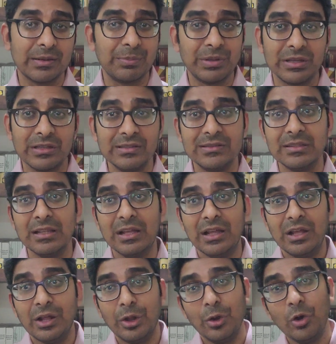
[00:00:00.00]
because
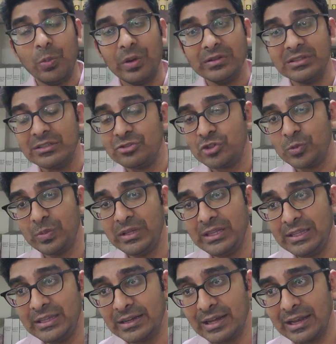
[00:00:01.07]
no person should
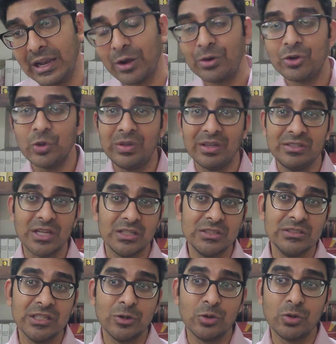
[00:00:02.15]
be allowed to be a judge
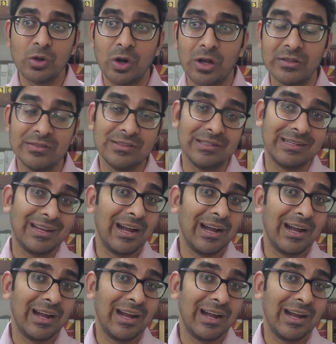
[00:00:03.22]
in their own cause,